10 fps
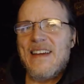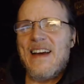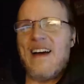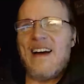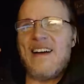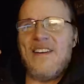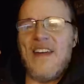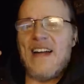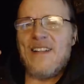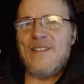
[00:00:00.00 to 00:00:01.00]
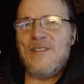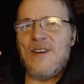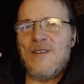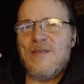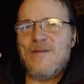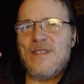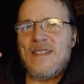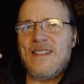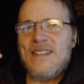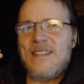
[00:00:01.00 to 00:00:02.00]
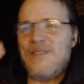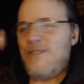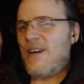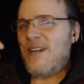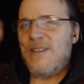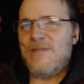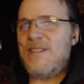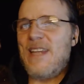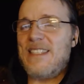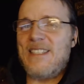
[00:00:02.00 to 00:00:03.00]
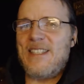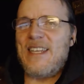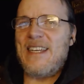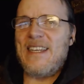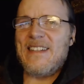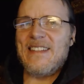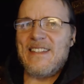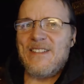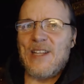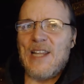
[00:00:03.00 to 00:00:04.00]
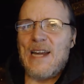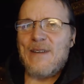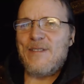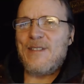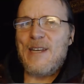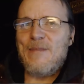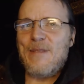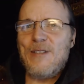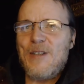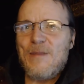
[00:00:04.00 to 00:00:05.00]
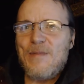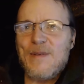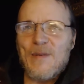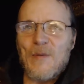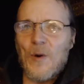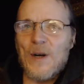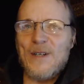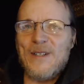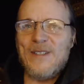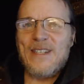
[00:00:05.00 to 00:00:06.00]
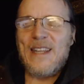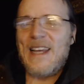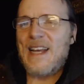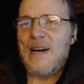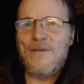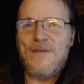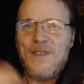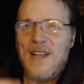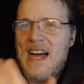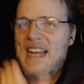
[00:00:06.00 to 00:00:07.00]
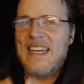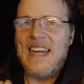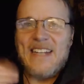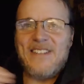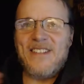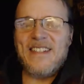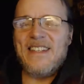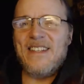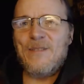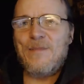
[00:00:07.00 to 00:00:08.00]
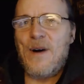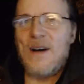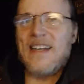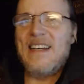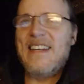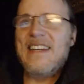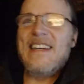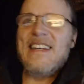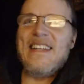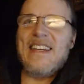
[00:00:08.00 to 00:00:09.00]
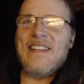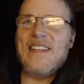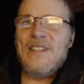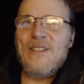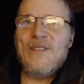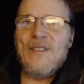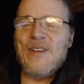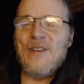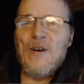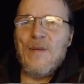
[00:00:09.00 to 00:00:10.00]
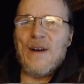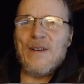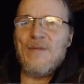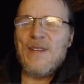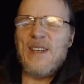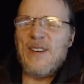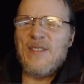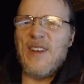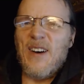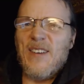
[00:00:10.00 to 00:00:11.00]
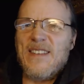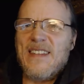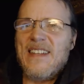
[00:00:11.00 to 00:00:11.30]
knowledge of the jargon at sea. There's a lot of seamanship words that come flying at you in this book that unless you know about, you really don't know.